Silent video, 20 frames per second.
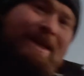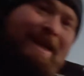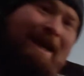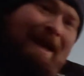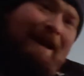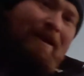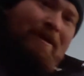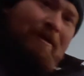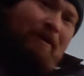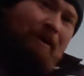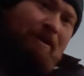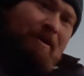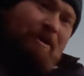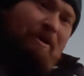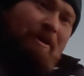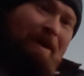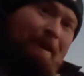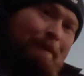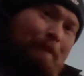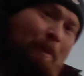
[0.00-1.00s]
and Alan on
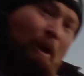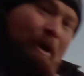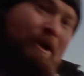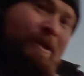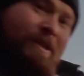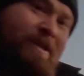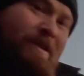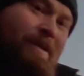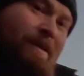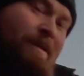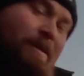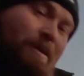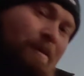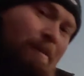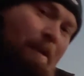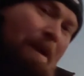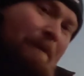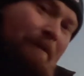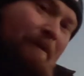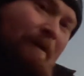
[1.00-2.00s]
another point, and
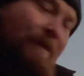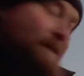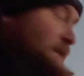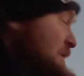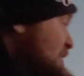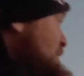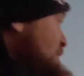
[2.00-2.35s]
we're on this